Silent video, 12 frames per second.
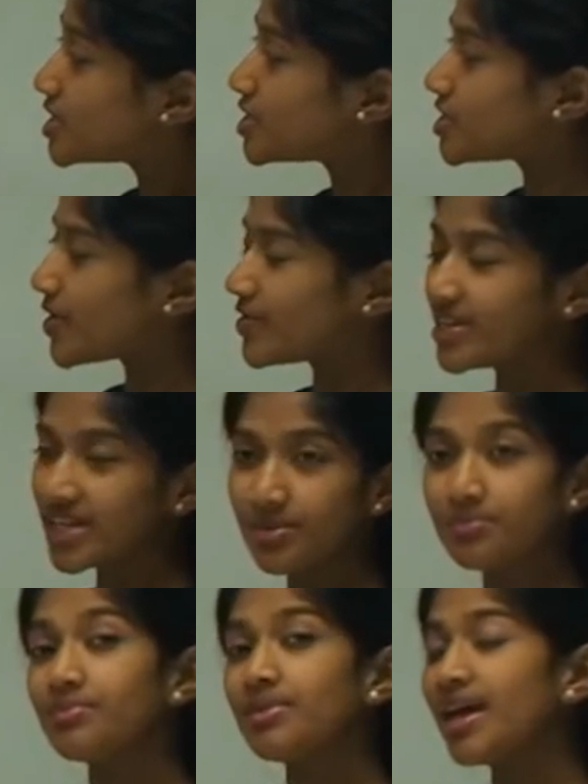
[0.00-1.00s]

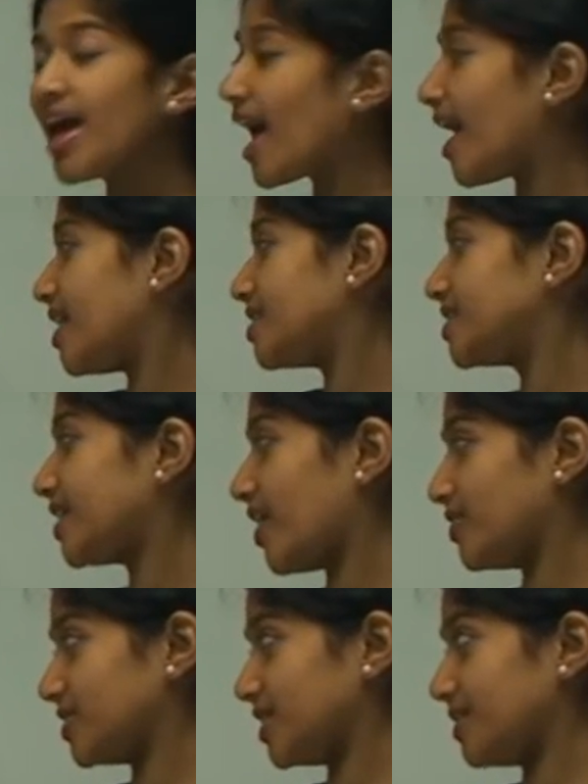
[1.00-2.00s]
sodium and
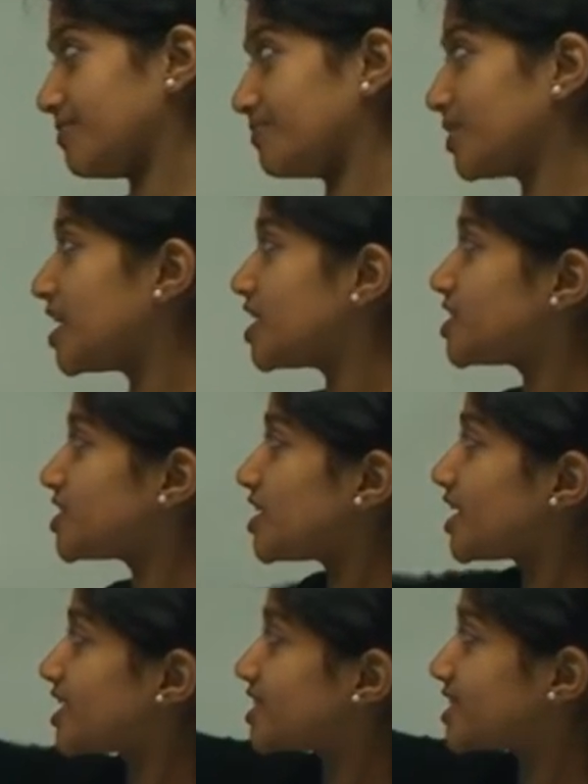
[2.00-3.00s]
calcium. So
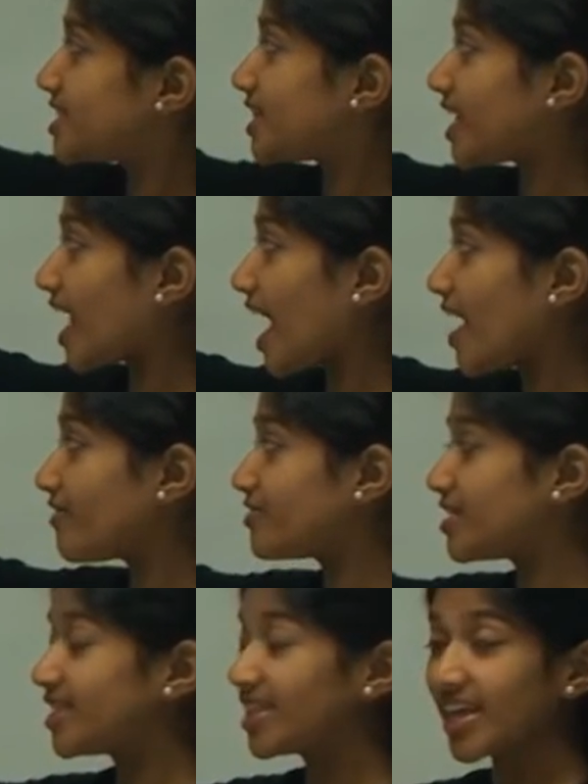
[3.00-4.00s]
you can see that I
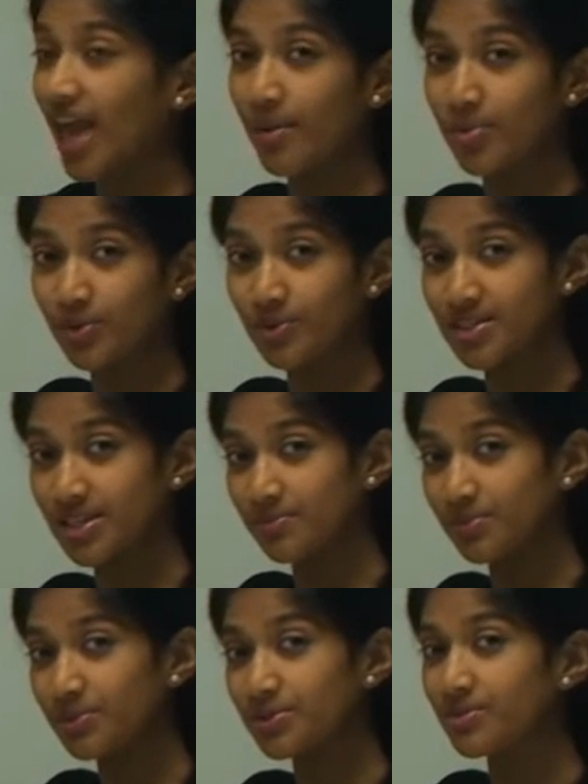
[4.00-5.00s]
have written the chemical
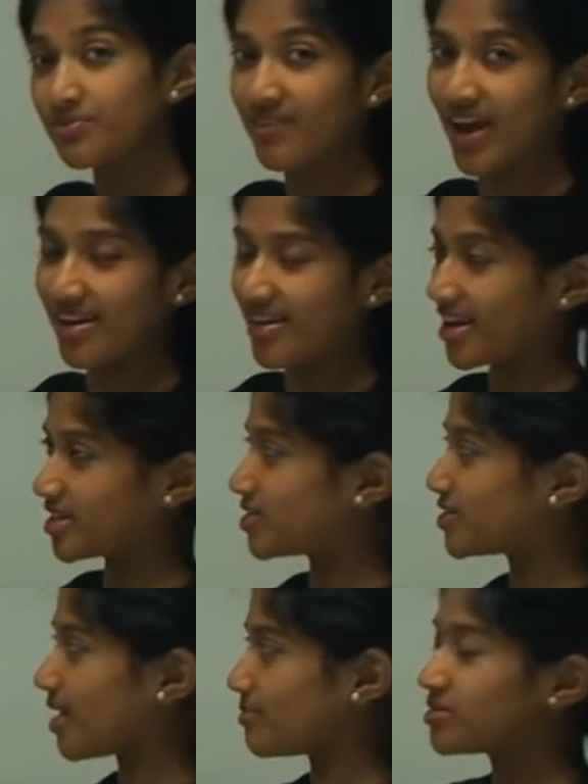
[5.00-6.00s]
symbols right next
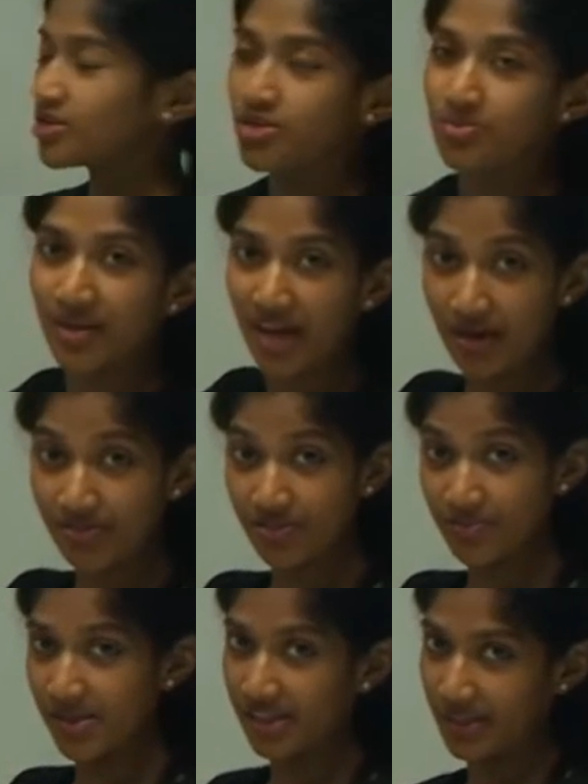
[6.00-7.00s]
to them so you become
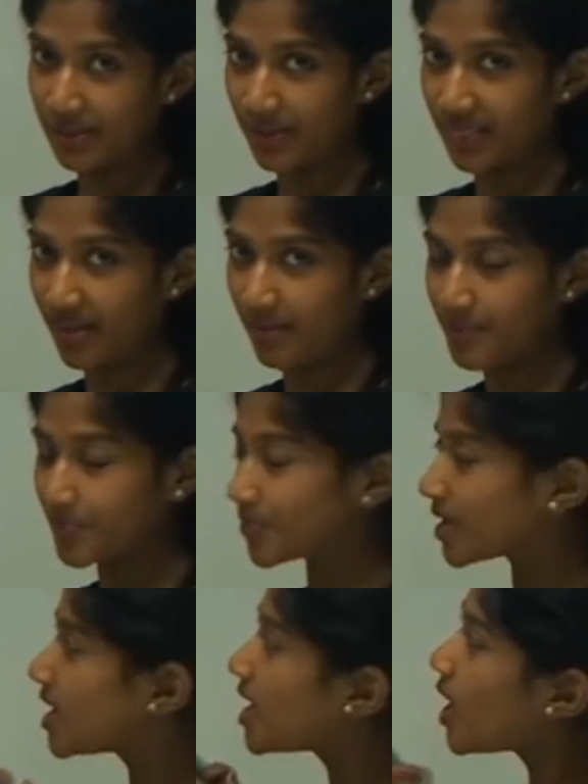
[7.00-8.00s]
familiar with them.
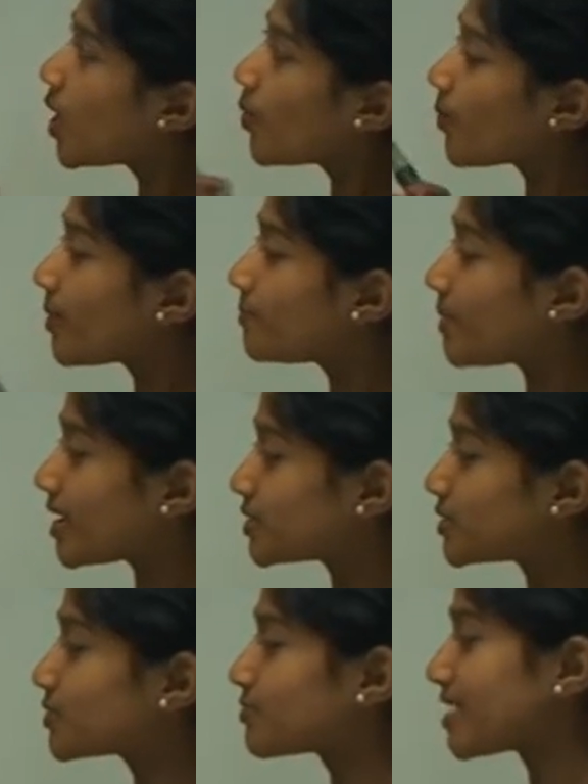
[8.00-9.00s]
When
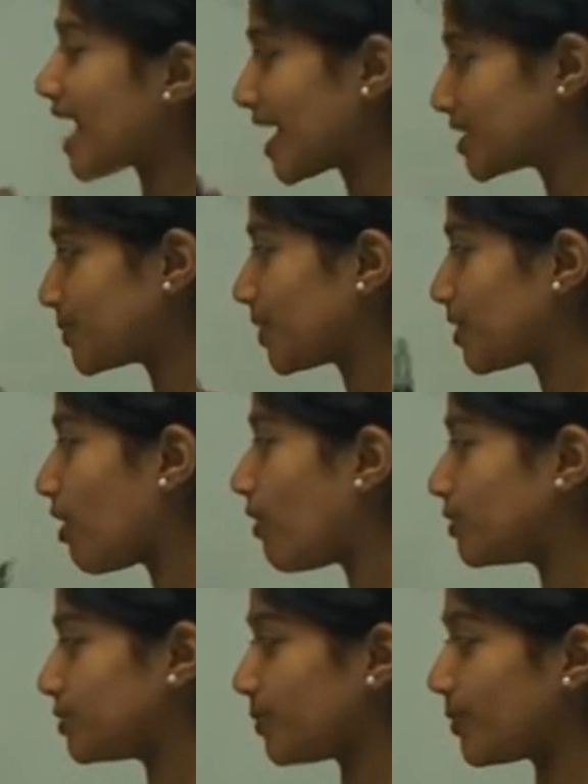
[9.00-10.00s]
metals react with
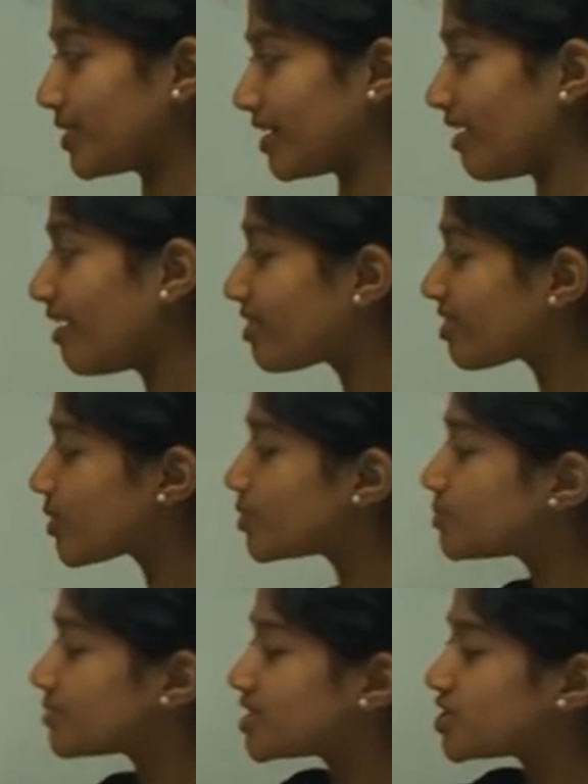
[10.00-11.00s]
cold water, they
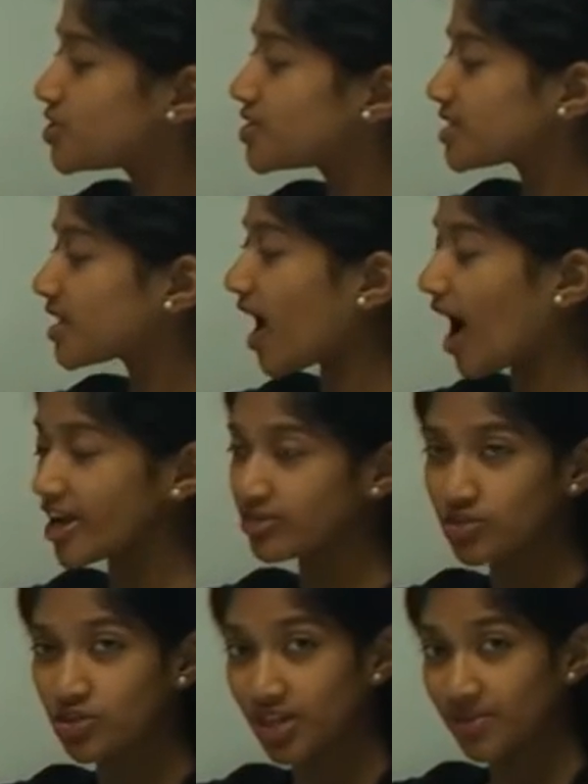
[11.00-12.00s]
would produce
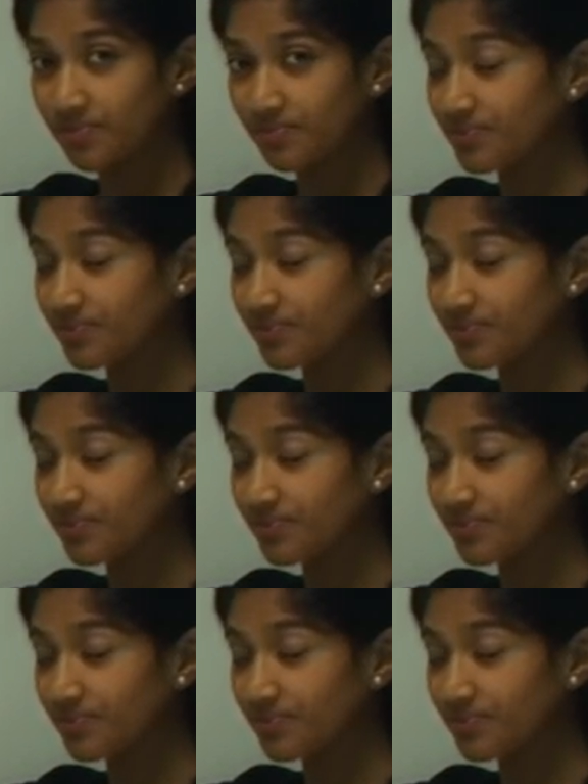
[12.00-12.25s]
hydrogen